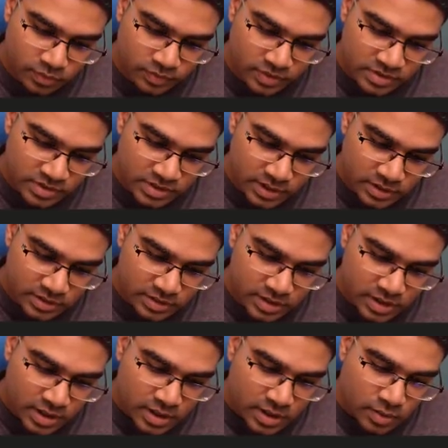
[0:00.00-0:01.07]
over 6.
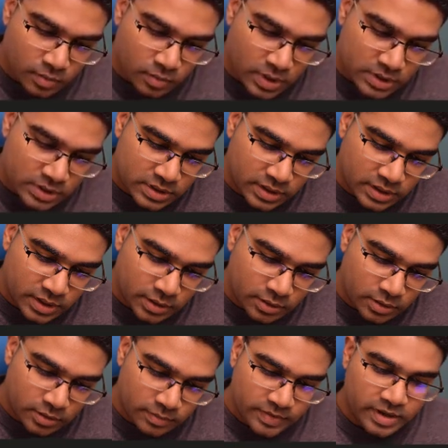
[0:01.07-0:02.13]
Once again
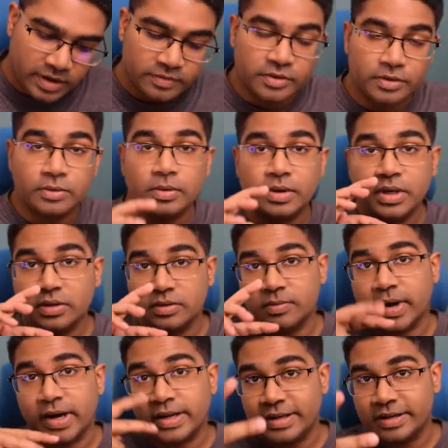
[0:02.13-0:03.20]
all we have to do is
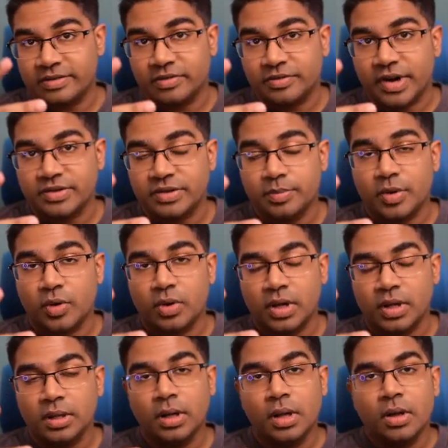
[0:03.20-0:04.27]
write it as a
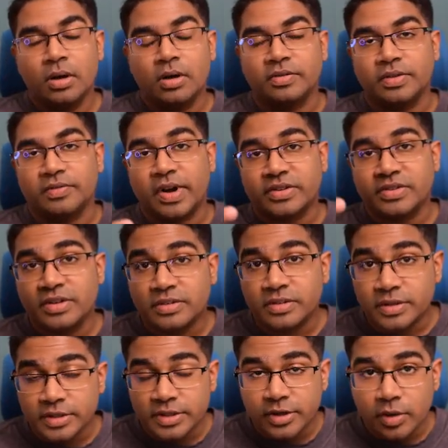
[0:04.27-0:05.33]
reciprocal of the fraction in
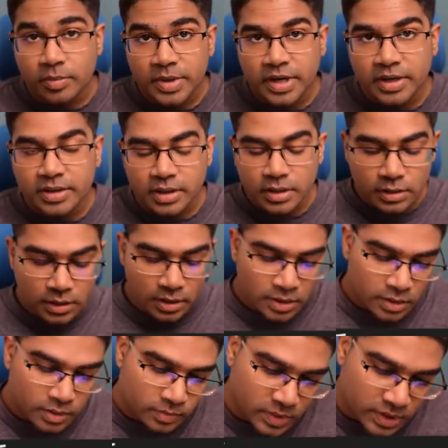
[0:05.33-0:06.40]
the denominator
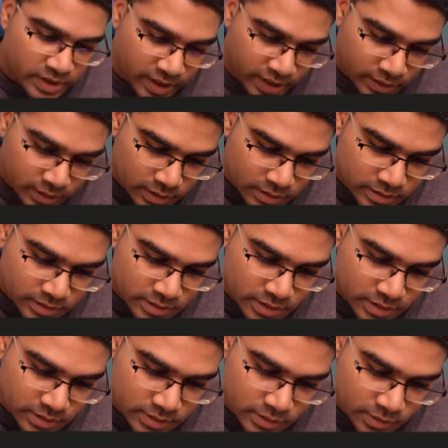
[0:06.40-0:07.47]
we get
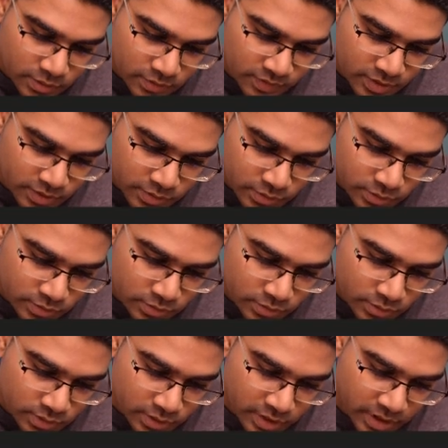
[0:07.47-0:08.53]
6 over 2
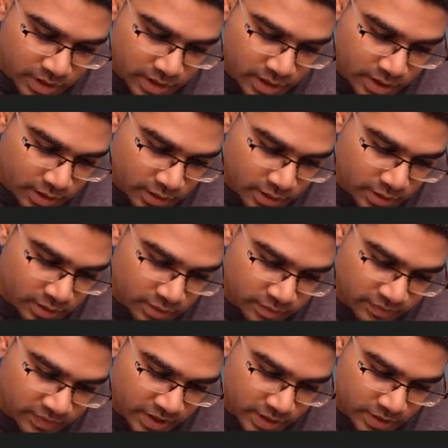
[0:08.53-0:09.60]
and
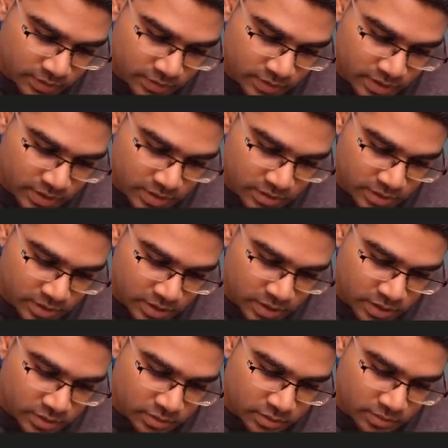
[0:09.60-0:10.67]
the value is
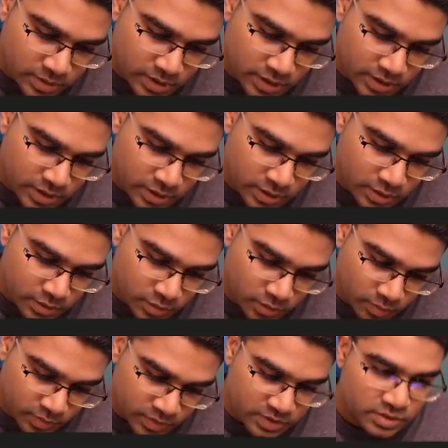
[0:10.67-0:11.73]
3
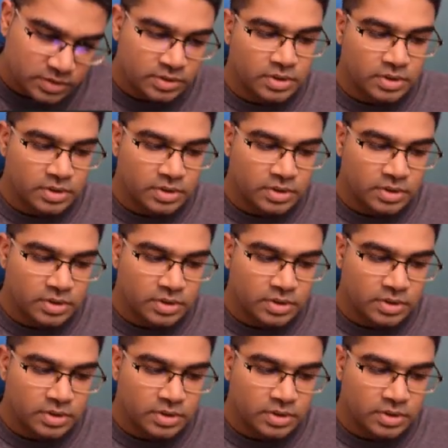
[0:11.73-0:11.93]
ohms.